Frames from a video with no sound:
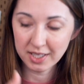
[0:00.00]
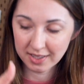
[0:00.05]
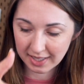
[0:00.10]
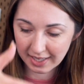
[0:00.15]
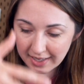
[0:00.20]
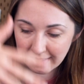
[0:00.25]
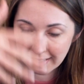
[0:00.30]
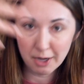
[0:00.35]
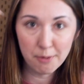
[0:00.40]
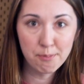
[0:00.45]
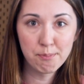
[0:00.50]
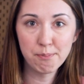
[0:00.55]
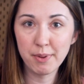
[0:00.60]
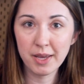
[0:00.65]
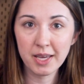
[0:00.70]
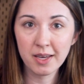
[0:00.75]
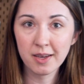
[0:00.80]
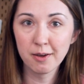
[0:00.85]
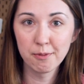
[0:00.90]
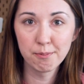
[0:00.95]
in like a
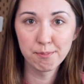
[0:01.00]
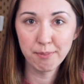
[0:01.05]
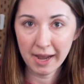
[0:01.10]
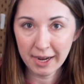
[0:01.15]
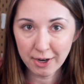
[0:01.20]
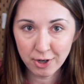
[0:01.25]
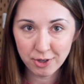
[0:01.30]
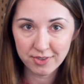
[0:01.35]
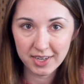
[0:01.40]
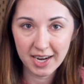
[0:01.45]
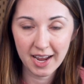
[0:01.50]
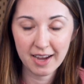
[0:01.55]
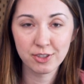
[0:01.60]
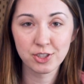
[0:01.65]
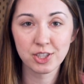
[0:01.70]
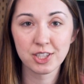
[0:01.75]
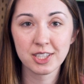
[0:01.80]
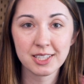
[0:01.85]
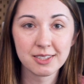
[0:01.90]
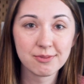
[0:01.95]
big
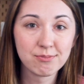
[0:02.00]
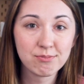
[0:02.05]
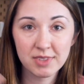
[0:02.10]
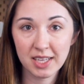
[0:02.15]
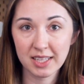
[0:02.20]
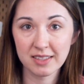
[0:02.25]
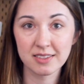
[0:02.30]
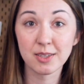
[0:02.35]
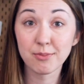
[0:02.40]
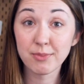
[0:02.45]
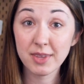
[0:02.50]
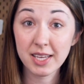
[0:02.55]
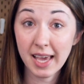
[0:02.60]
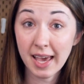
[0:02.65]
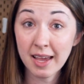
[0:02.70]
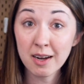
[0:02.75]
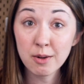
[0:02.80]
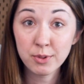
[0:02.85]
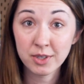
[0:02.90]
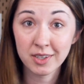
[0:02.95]
bioreactor and get something
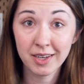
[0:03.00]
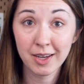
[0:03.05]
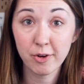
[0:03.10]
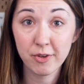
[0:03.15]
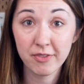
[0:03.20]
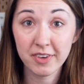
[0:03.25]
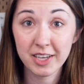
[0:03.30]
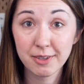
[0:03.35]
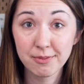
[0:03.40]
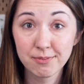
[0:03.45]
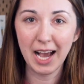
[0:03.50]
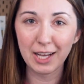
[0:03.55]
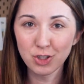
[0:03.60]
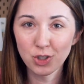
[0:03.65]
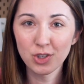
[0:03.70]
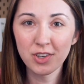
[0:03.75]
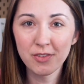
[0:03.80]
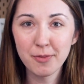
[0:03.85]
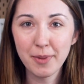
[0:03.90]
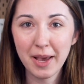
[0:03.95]
edible out of it. I
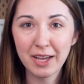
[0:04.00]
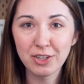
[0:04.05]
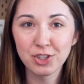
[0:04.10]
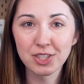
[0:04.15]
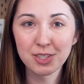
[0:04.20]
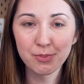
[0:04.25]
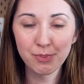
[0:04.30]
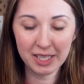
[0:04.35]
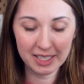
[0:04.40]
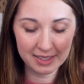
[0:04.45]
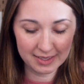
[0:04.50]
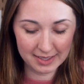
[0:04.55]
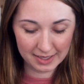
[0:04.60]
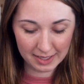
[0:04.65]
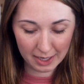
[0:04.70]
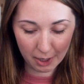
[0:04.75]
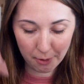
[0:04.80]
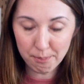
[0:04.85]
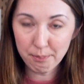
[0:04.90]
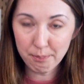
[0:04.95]
sort of imagined placing a